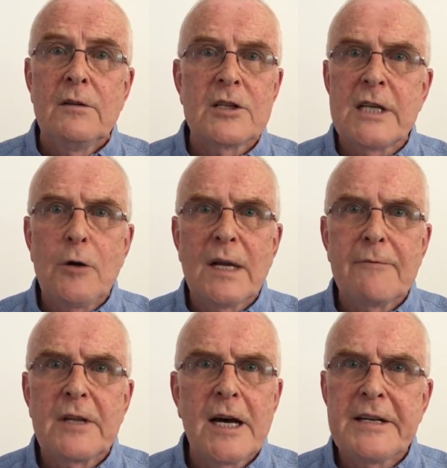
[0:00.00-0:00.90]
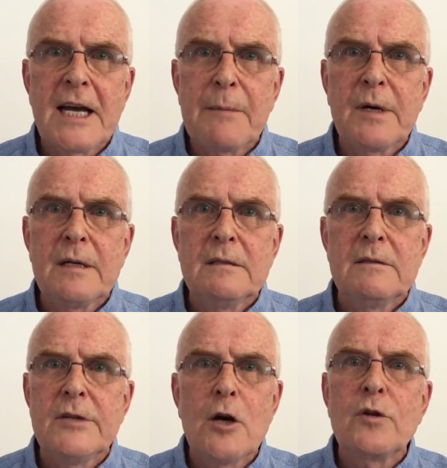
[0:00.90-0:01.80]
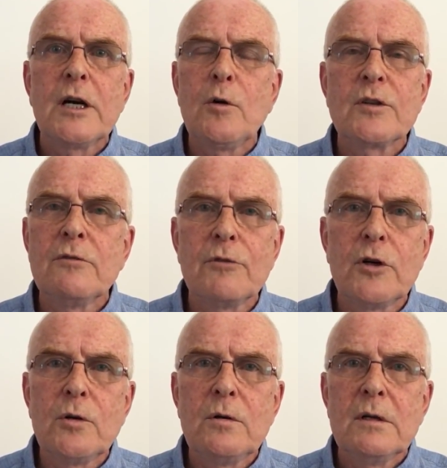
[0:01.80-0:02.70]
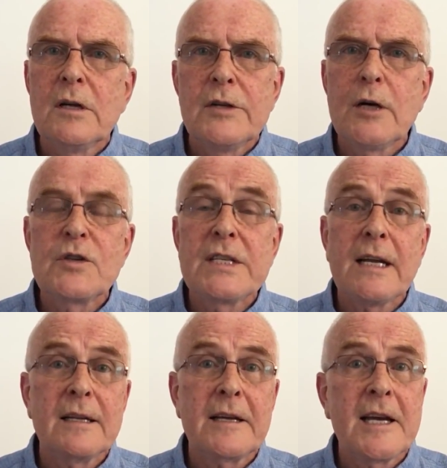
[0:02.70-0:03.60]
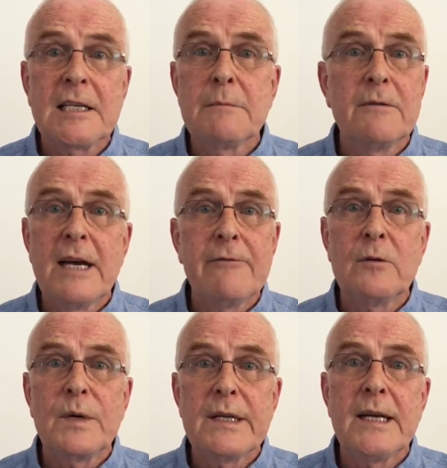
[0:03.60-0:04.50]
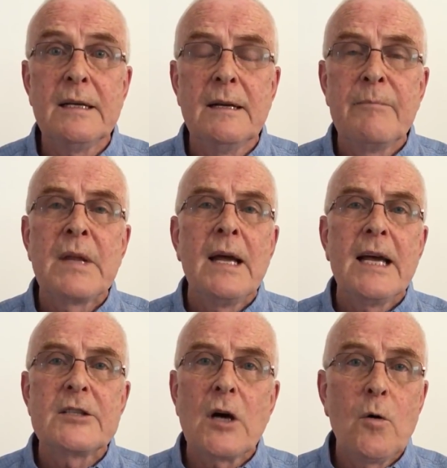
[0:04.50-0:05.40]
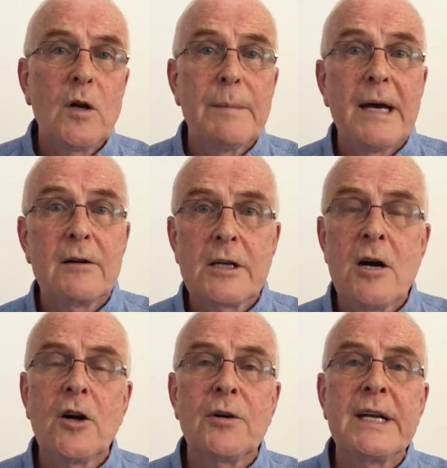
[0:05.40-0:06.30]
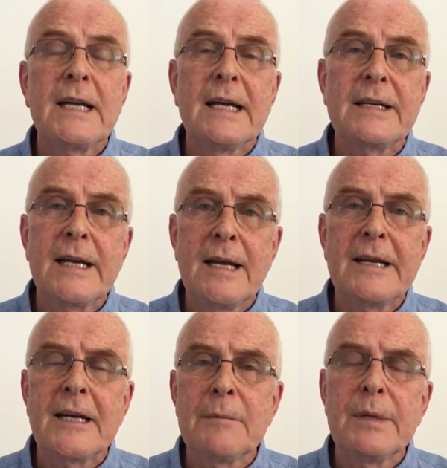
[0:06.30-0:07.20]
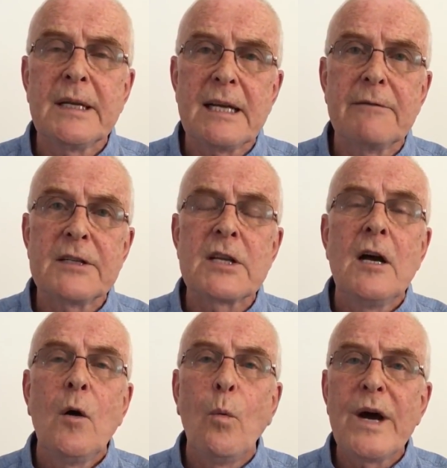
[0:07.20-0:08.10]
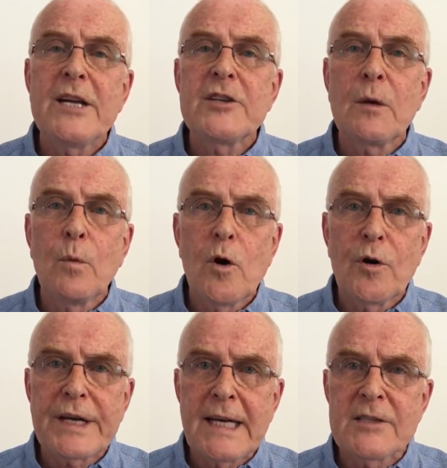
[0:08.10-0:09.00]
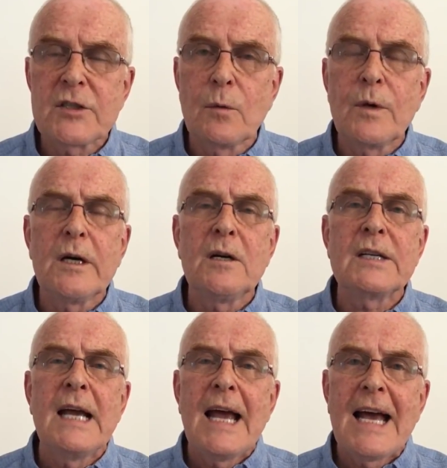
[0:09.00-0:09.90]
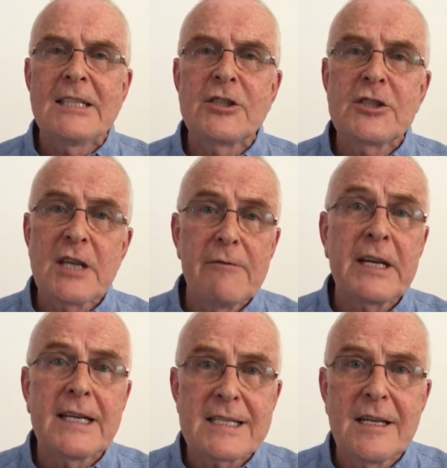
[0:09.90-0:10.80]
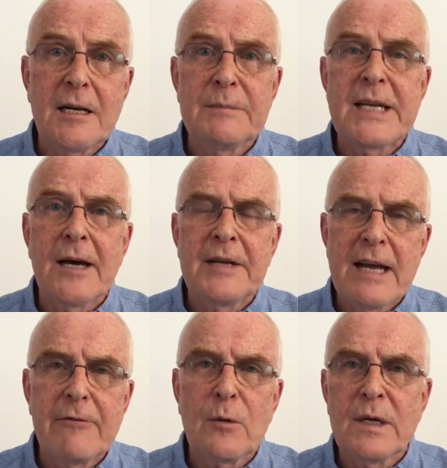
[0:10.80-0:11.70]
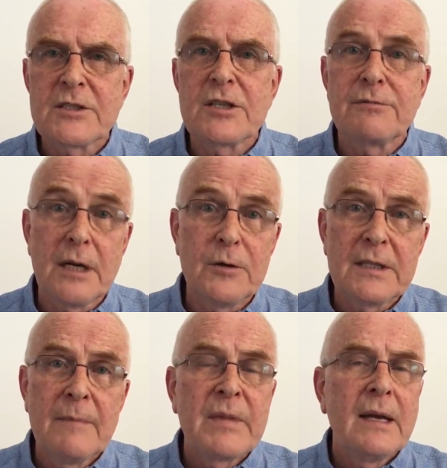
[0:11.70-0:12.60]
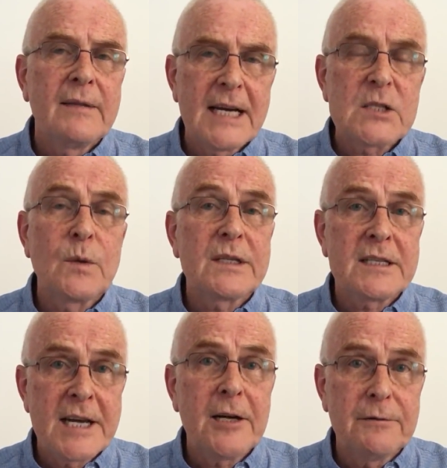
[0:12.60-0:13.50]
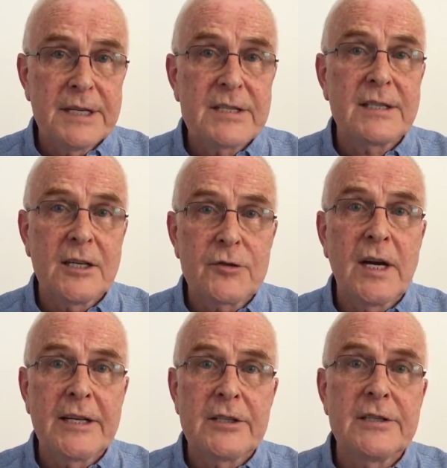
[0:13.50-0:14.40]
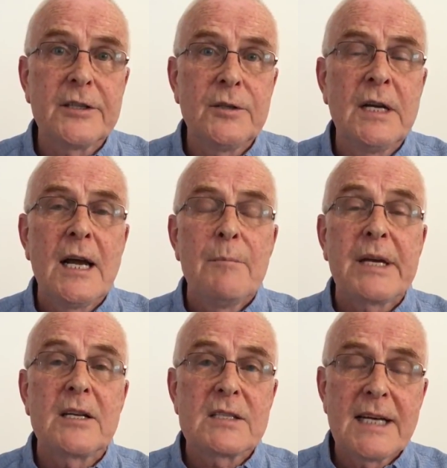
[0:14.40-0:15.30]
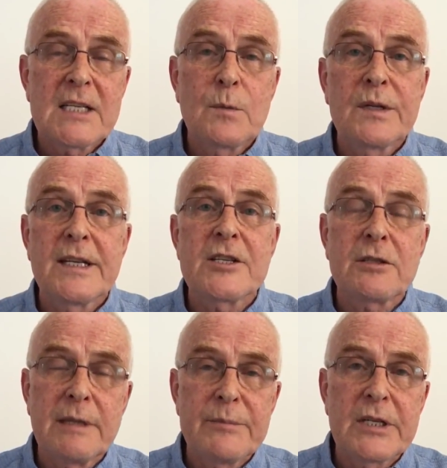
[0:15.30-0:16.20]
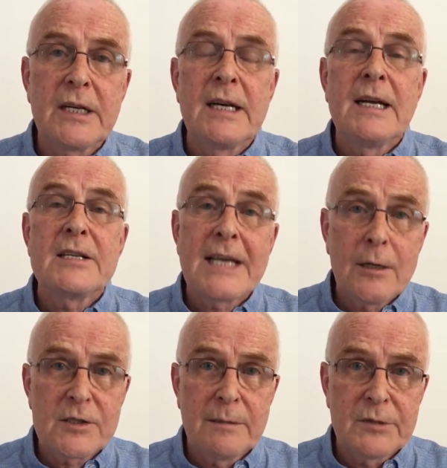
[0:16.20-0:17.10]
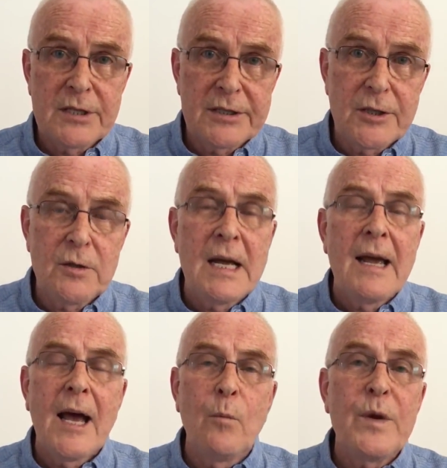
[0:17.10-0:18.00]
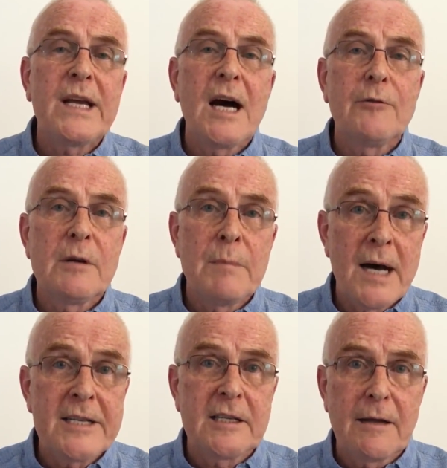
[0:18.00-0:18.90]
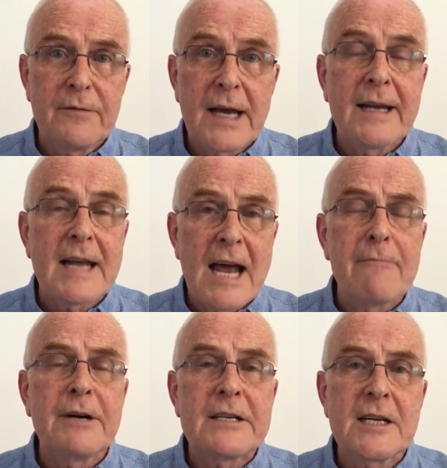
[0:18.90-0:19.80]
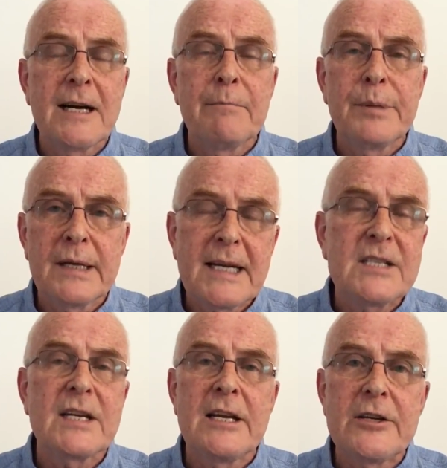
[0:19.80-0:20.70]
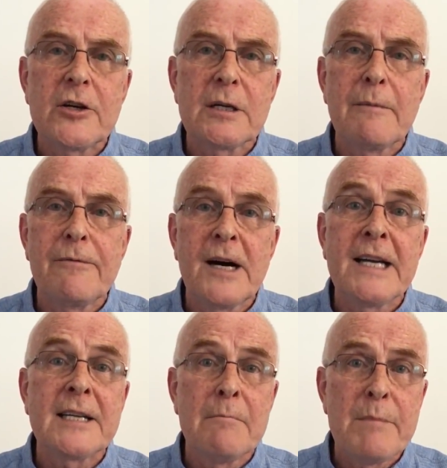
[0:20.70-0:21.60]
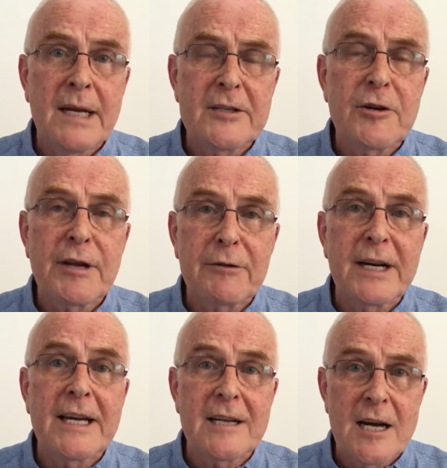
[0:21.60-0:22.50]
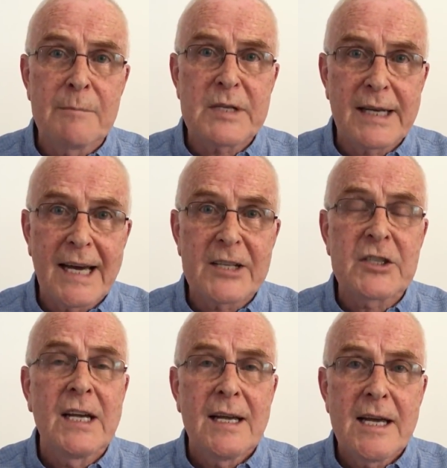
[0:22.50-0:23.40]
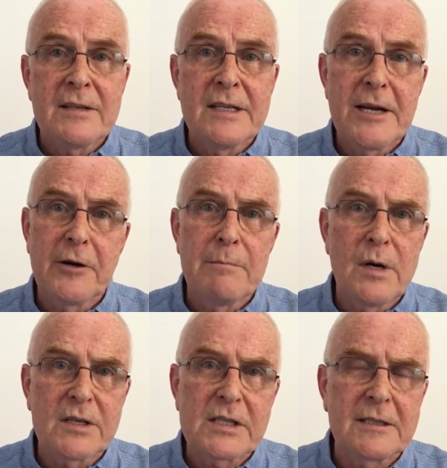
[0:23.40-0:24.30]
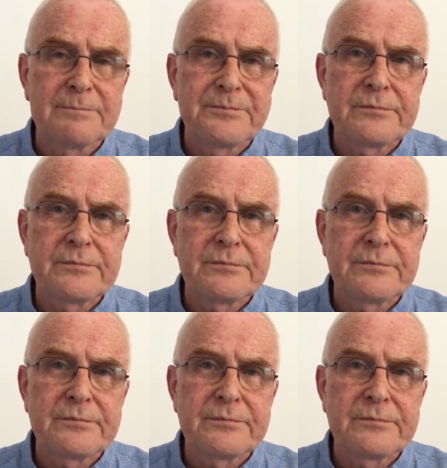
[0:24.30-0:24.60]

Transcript: There's no love thy neighbour, no golden rule, no seek the kingdom of heaven within. It's all about conquering and killing unbelievers, waging war against the world and shoving Islam down everyone's throat. That's what the terrorists are trying to do, because that's what their scripture tells them to do, and we are reminded of that every time police in Europe find a military-grade arms cache hidden near a mosque.